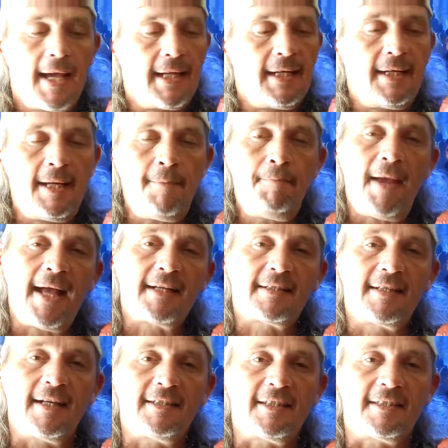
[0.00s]
And an impact
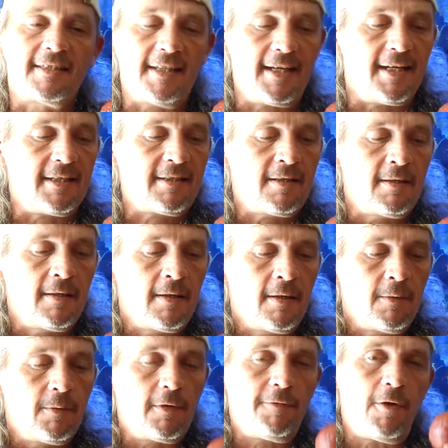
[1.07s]
such as this
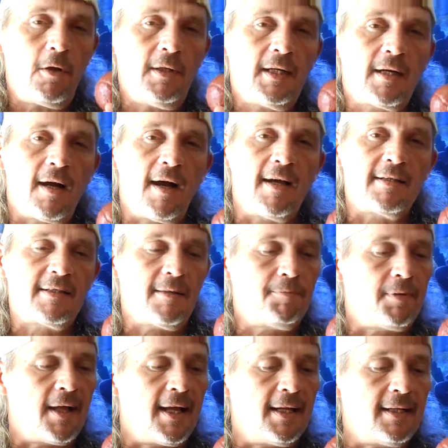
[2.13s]
would have only caused the
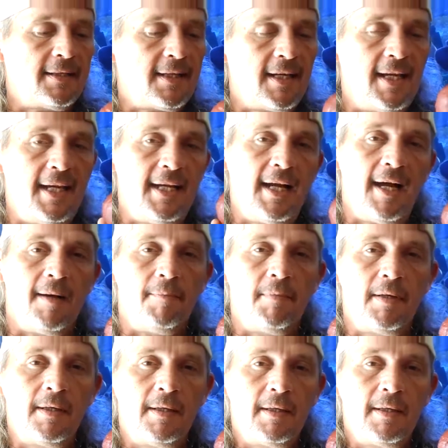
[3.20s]
planet to heat up,